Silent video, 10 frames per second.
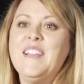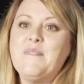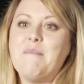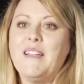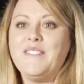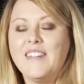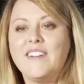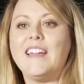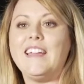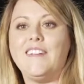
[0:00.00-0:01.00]
My
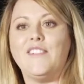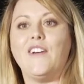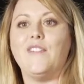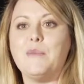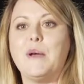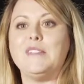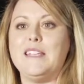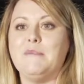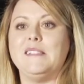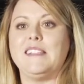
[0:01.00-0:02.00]
favorite NFL football
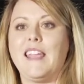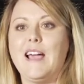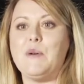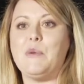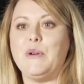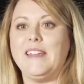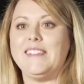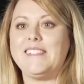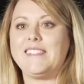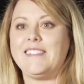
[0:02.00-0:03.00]
team is the
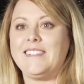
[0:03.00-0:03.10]
Cowboys.